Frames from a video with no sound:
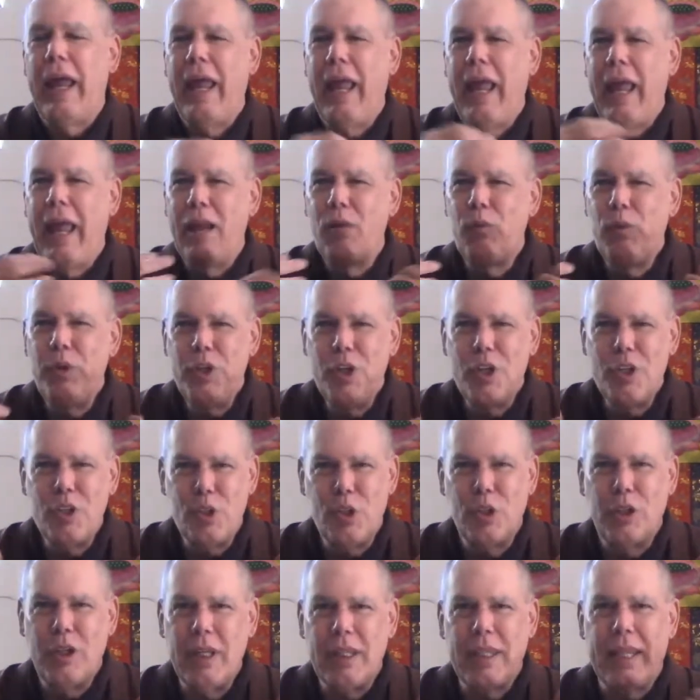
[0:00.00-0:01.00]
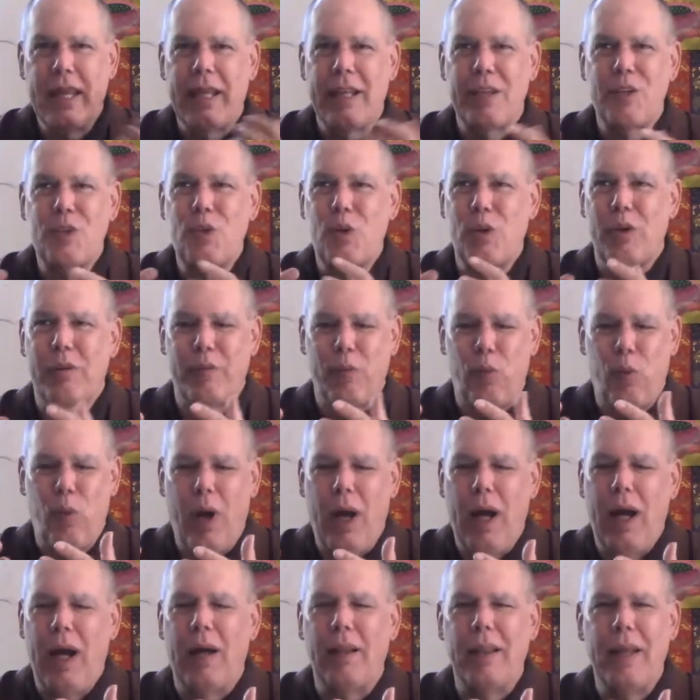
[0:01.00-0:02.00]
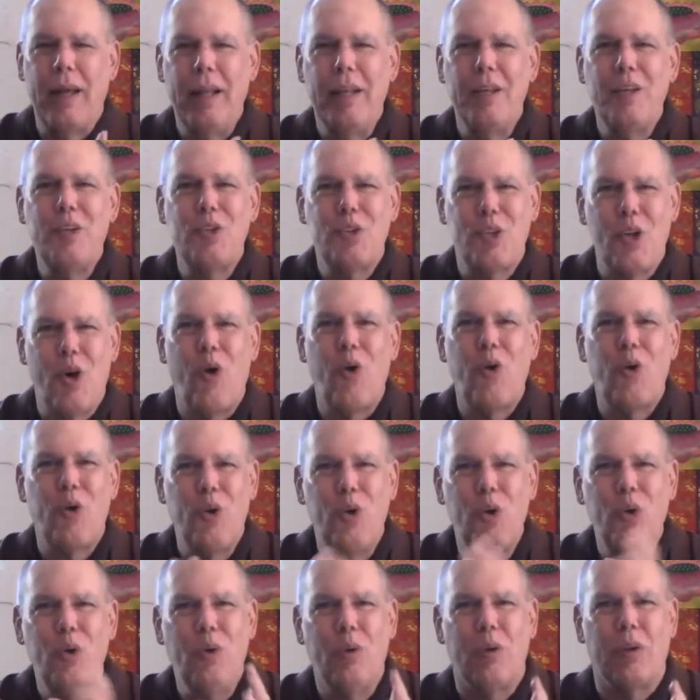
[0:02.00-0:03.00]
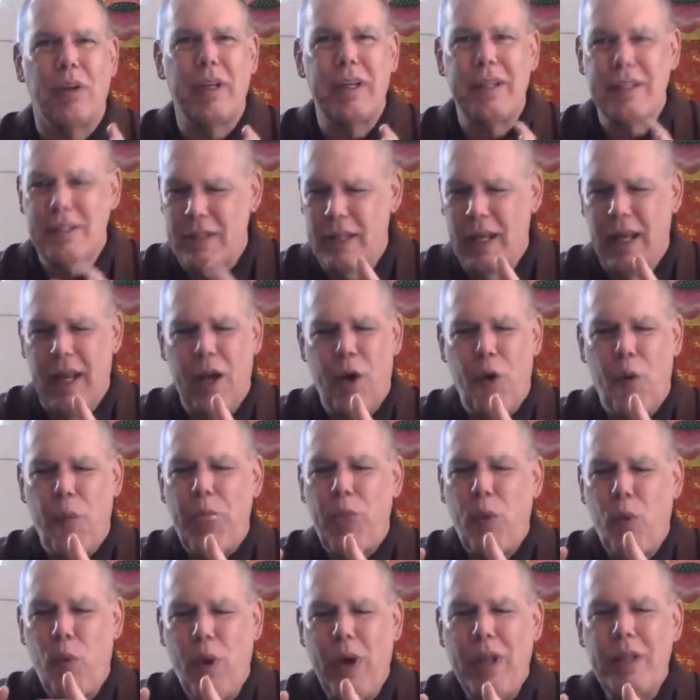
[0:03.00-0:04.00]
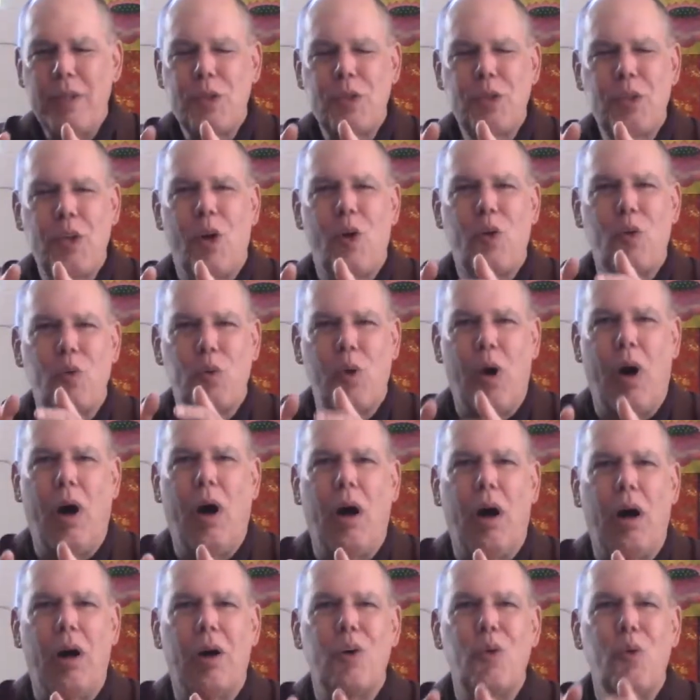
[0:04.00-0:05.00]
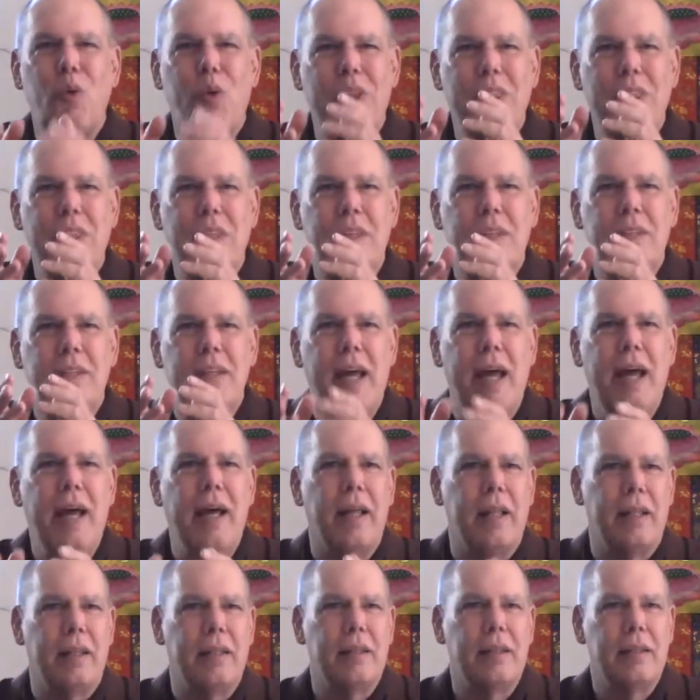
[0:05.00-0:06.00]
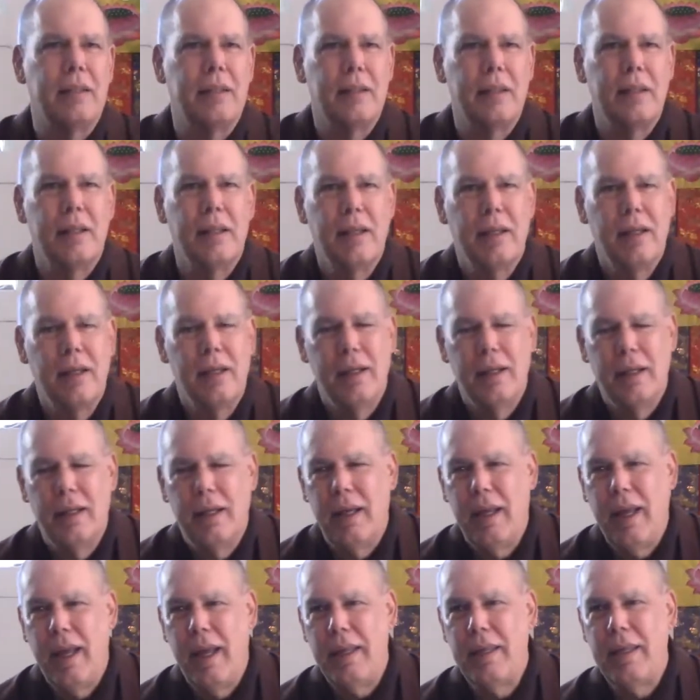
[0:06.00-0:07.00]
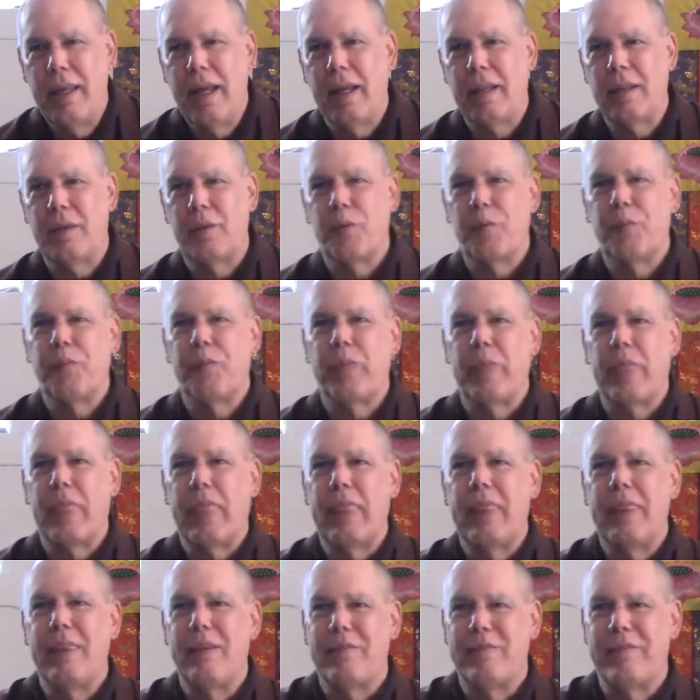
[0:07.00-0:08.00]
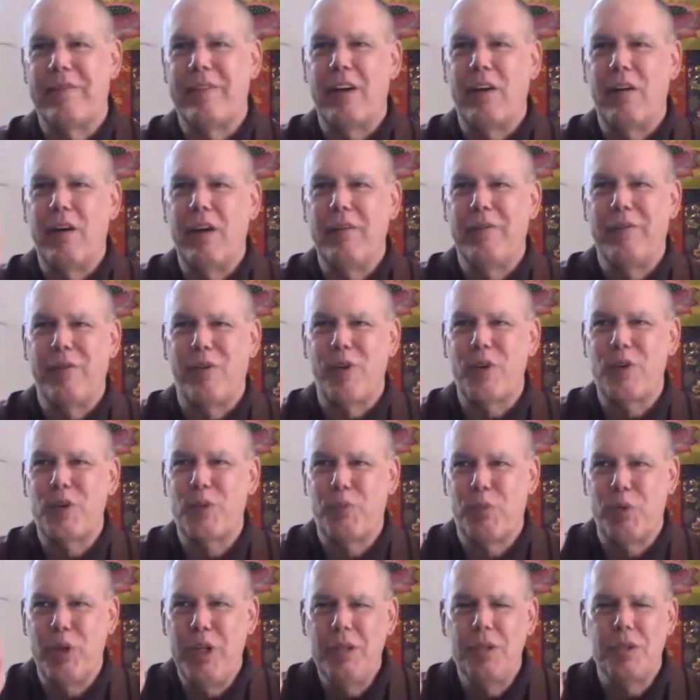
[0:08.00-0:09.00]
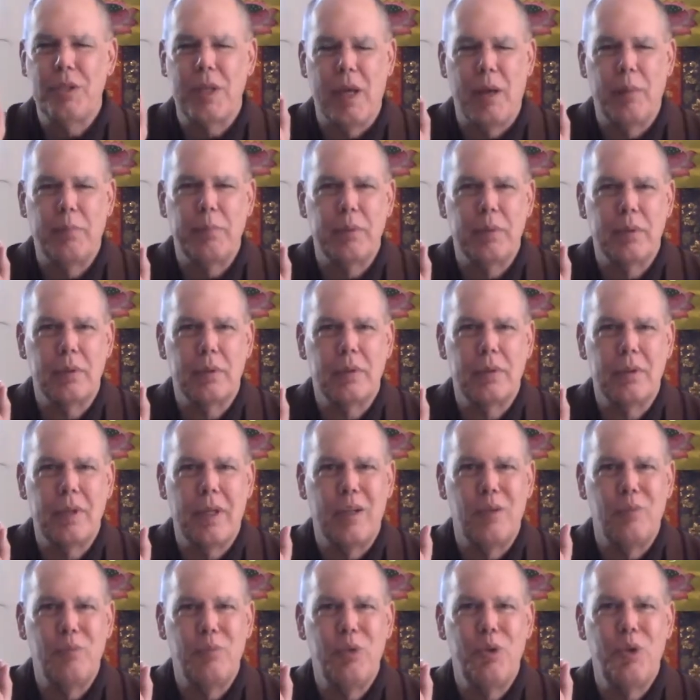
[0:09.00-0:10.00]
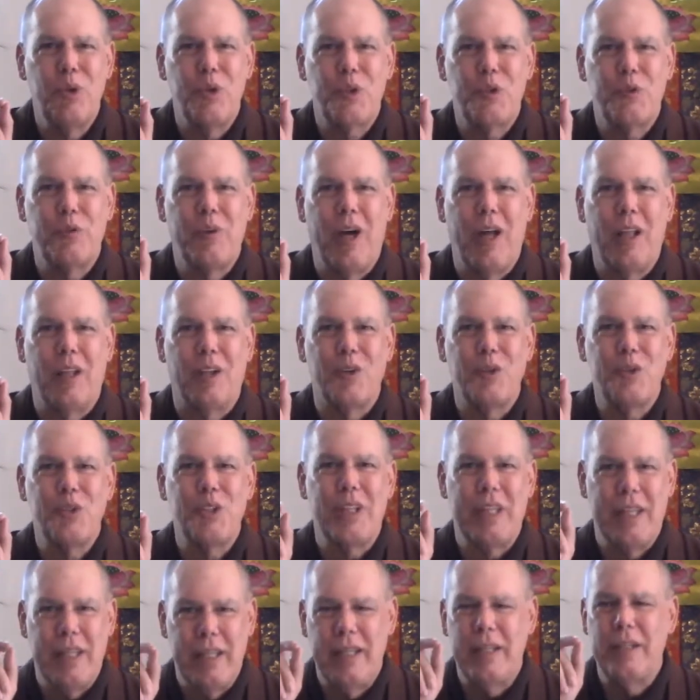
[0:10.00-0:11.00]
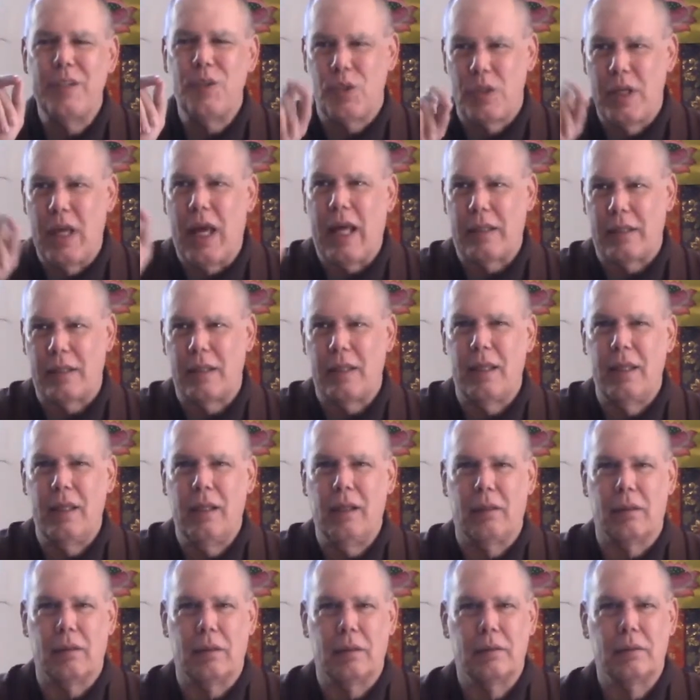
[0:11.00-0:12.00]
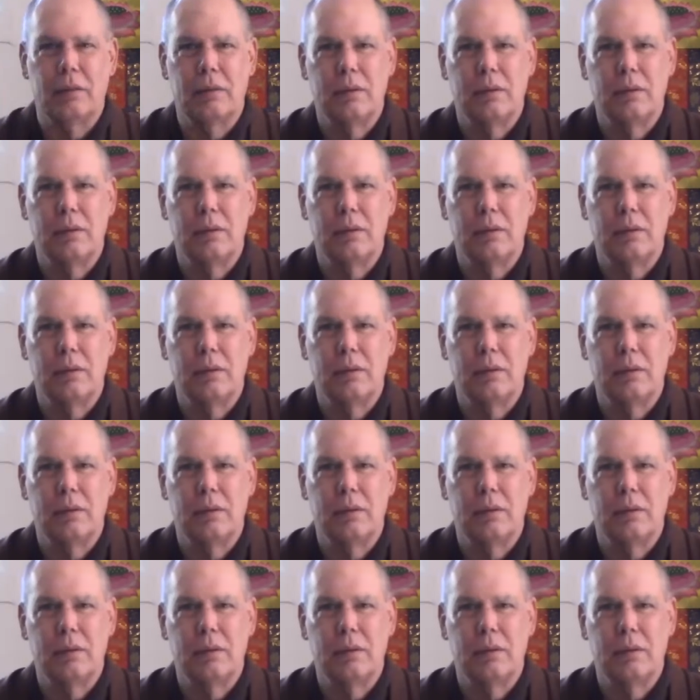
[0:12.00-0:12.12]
And we just look at that as sort of, wow, that is so cool. That's what's so wrong with death? And yet, the very first precept that a Buddhist follows is not to kill.